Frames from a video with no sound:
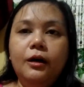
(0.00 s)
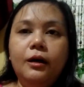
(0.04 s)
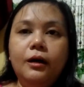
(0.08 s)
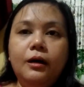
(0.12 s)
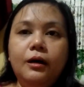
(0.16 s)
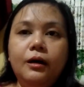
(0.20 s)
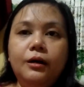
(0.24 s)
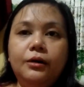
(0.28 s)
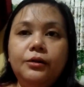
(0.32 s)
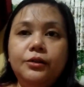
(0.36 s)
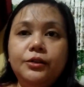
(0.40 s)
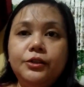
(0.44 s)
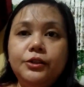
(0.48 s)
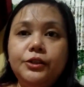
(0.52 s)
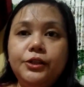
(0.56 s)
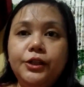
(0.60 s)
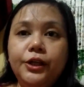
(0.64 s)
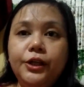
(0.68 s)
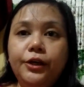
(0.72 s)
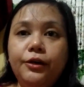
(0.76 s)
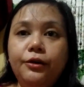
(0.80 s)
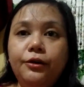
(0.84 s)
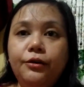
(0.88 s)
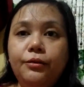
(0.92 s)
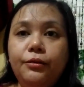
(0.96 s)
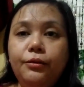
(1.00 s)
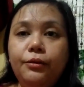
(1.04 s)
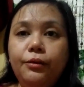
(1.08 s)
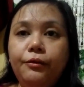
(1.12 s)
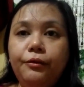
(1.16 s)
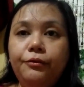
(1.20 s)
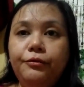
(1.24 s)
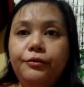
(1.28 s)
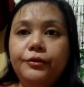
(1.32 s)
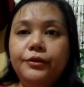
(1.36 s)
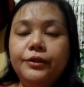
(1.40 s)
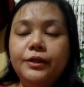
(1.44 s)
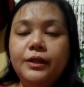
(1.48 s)
crochet hook
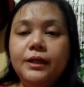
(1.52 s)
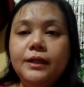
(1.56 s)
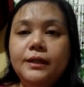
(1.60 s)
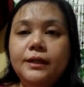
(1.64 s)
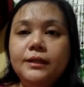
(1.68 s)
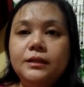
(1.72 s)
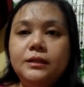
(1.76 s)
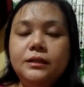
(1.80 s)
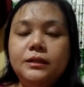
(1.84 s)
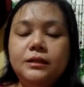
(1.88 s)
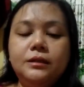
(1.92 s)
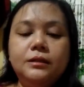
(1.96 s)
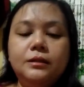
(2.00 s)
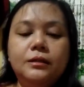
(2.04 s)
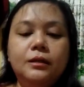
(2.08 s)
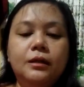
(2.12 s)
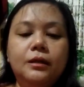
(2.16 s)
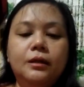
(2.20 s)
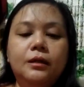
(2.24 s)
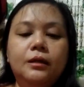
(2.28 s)
for this.